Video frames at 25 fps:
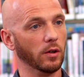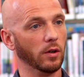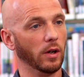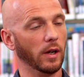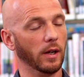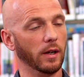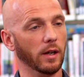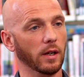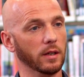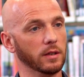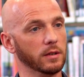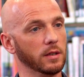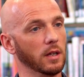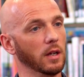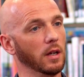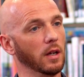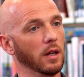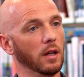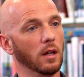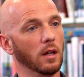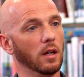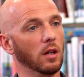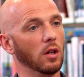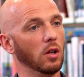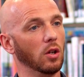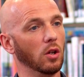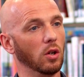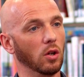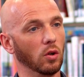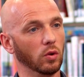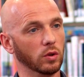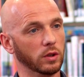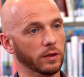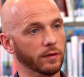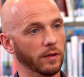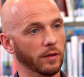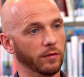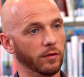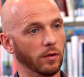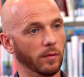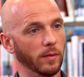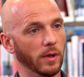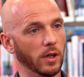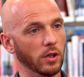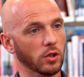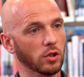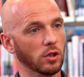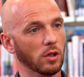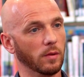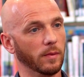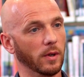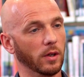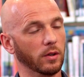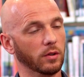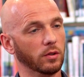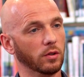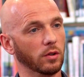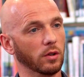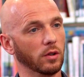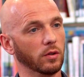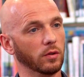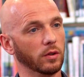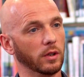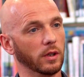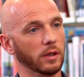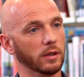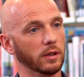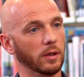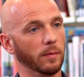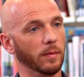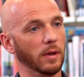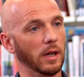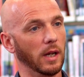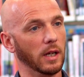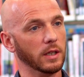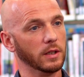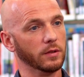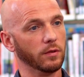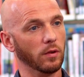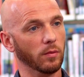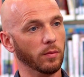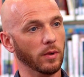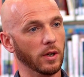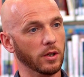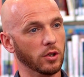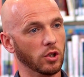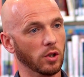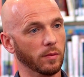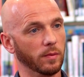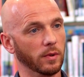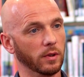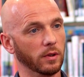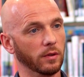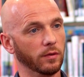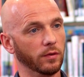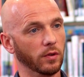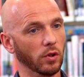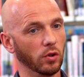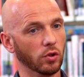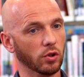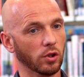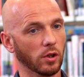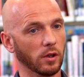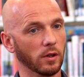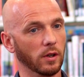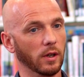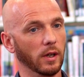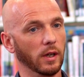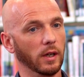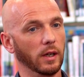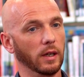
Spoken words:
It has loads of information about the plans for apprenticeship in the future.